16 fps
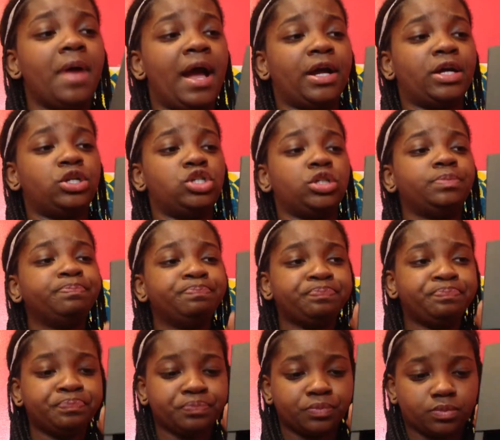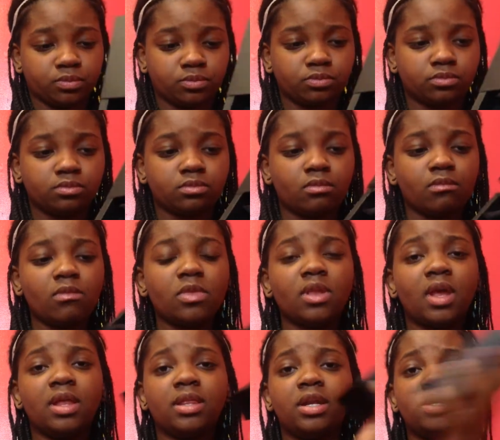packaging.
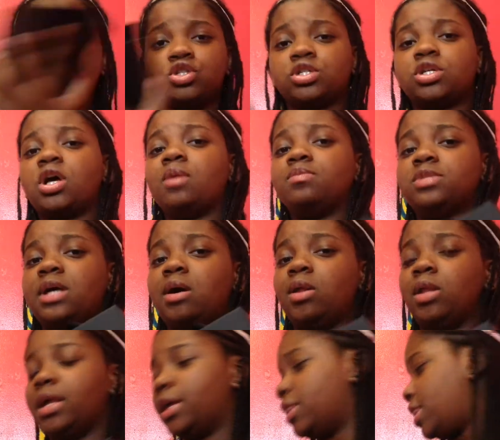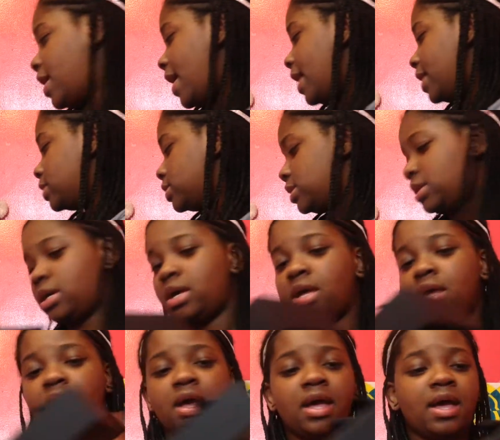And then it just comes out like that.
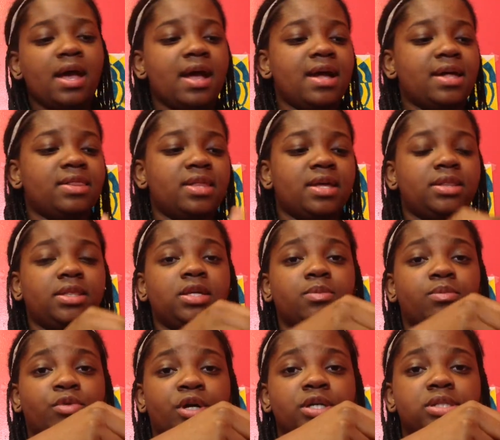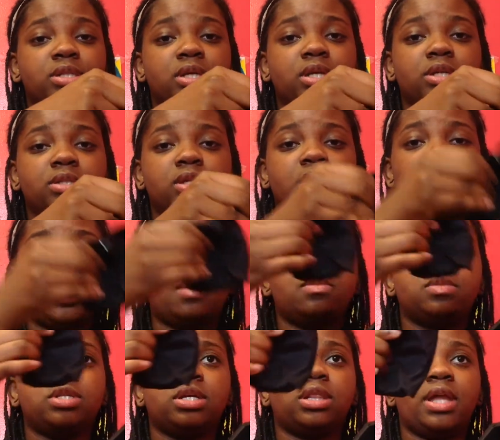And then the bracelet
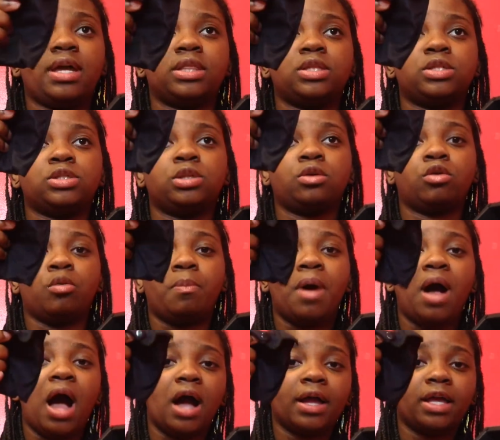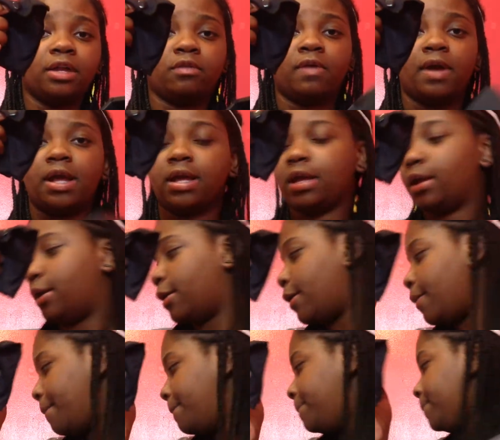comes in like this little pocket right
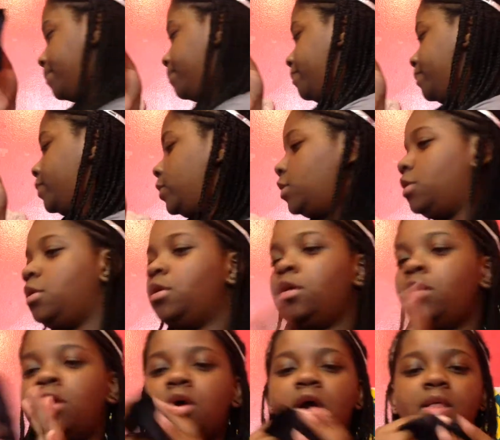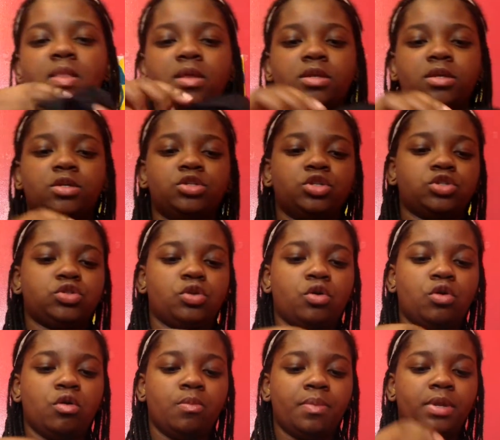here. And then you
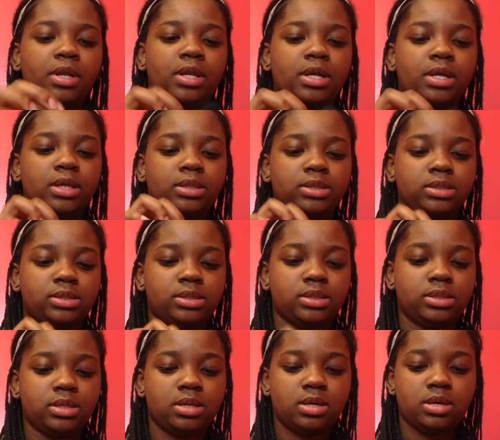just open it.